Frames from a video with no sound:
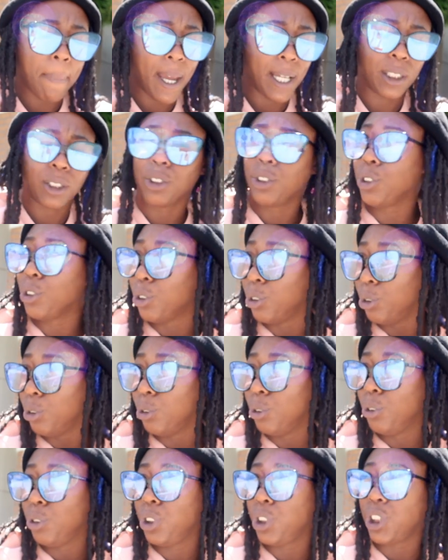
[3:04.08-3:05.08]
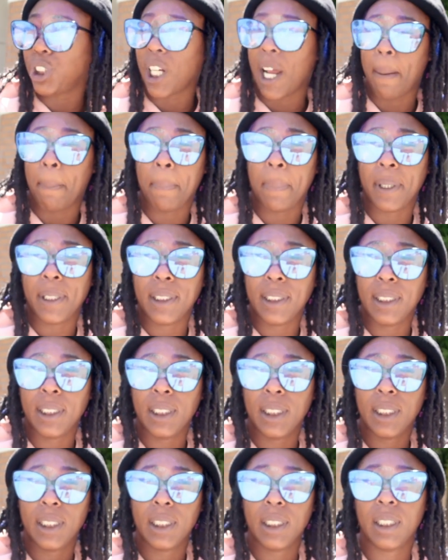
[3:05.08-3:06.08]
back to school shopping
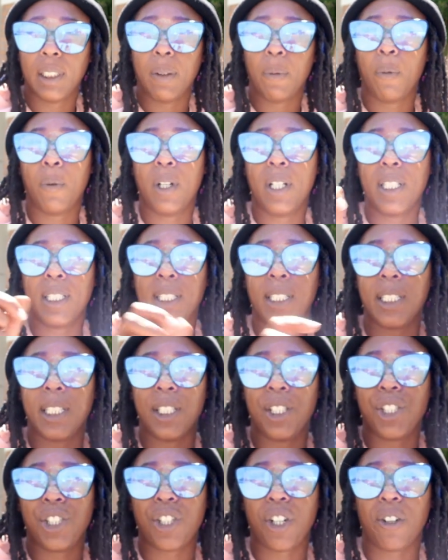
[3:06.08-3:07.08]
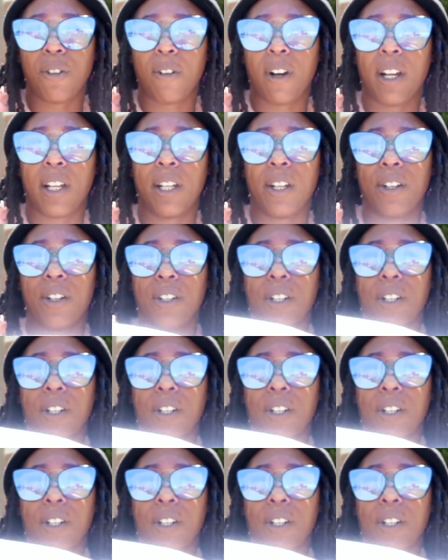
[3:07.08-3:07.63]
was this shirt right here,